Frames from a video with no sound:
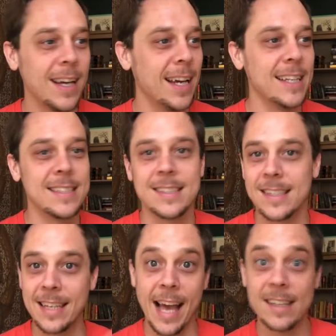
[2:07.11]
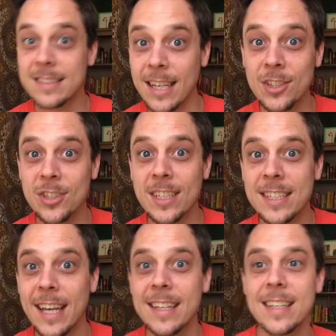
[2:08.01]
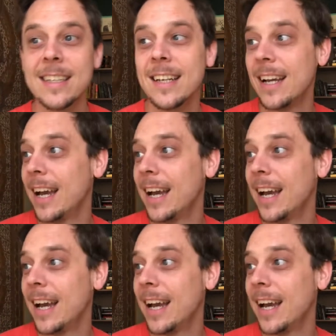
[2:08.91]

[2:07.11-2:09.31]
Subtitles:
It's a gas station attendant